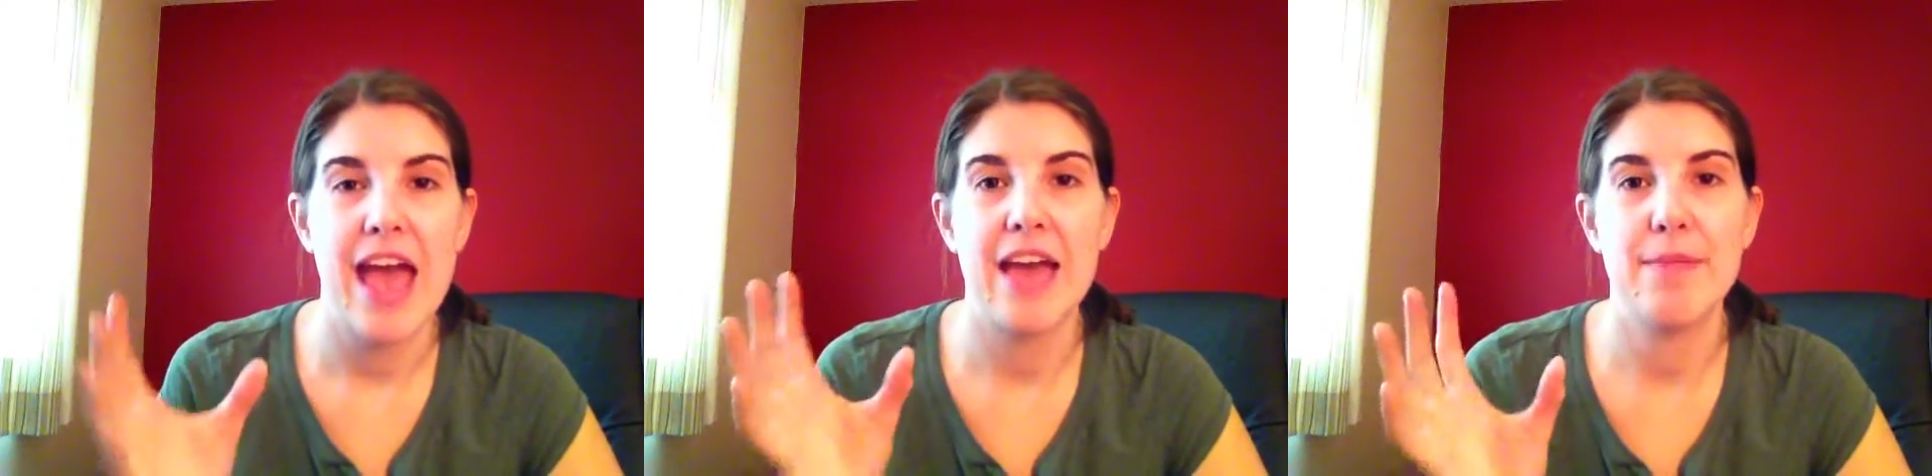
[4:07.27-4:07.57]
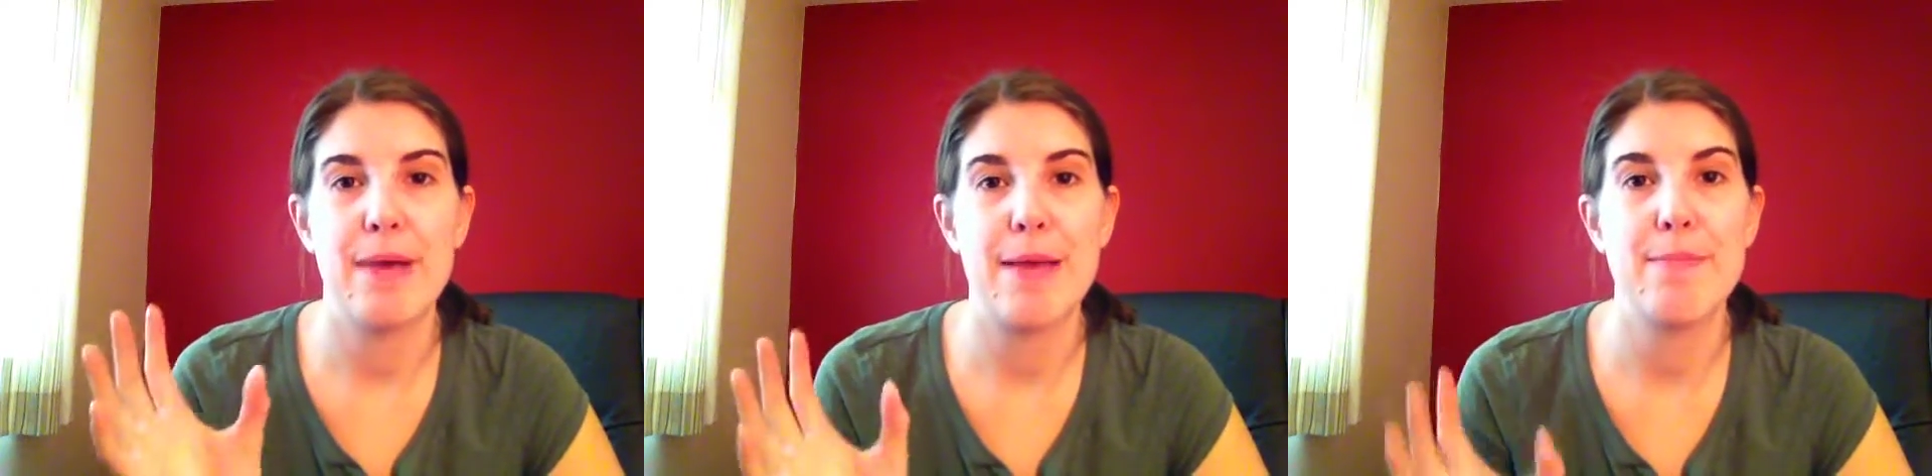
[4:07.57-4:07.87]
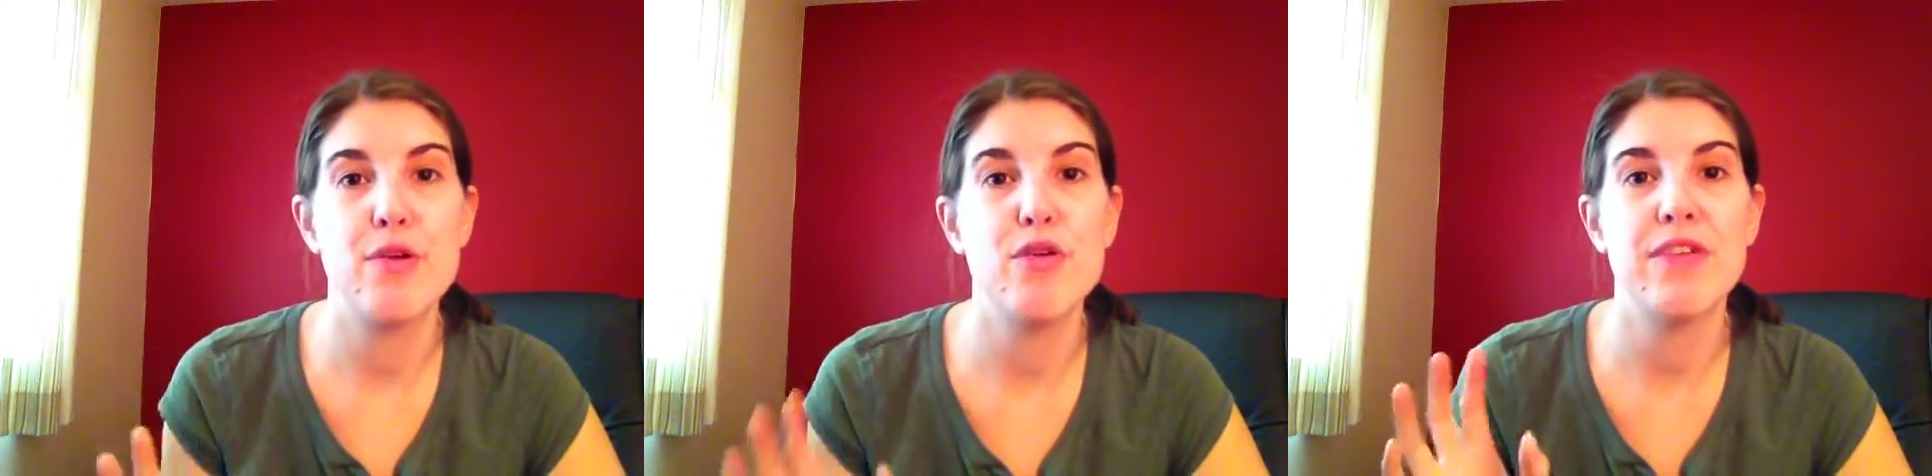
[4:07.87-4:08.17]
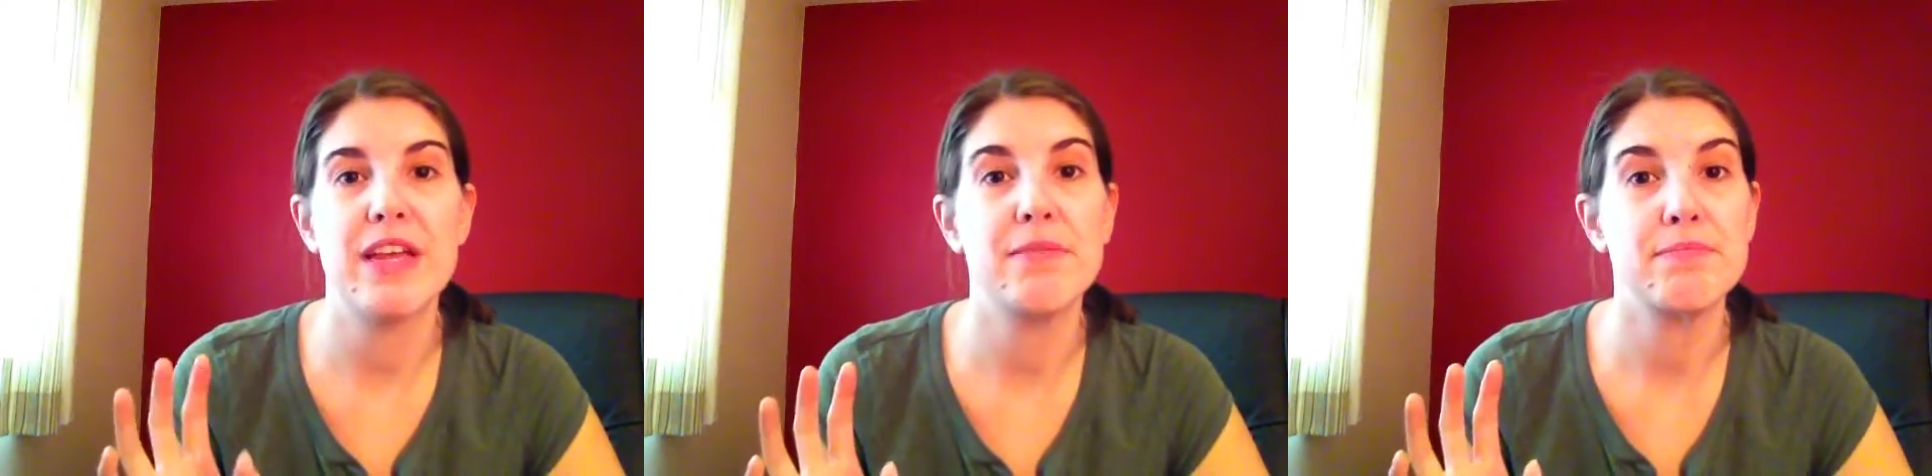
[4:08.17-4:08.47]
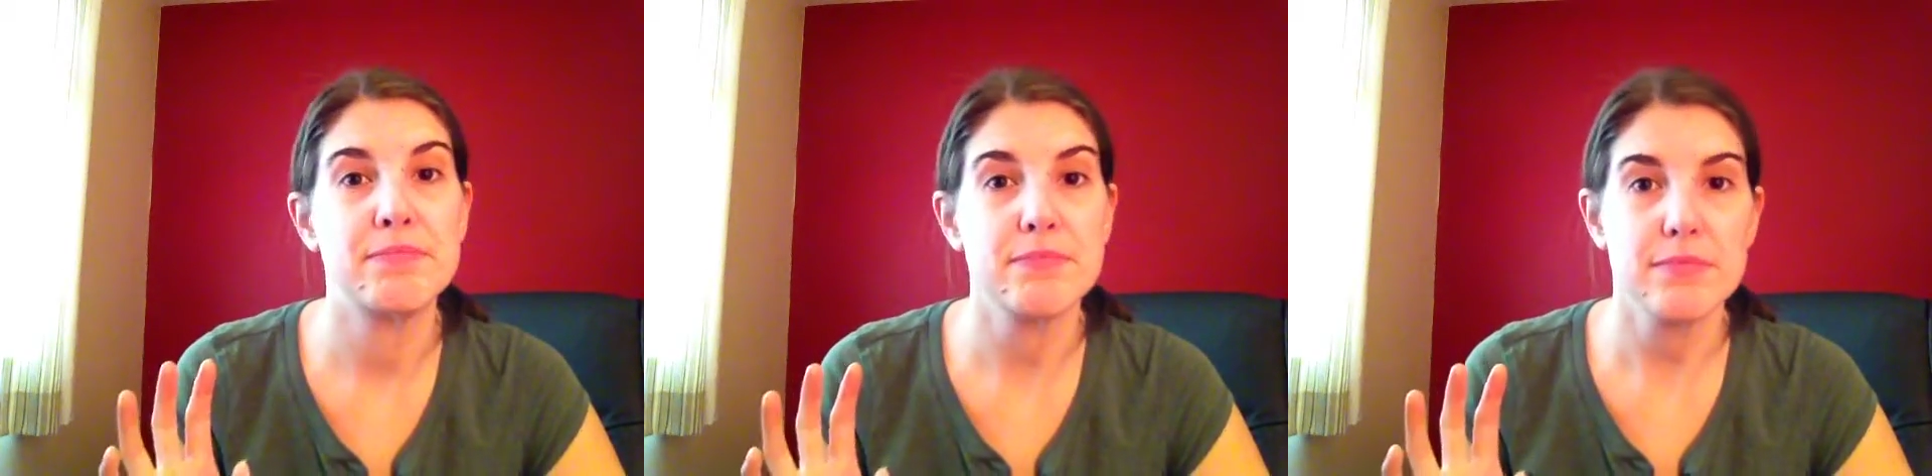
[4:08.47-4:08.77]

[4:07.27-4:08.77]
And by moving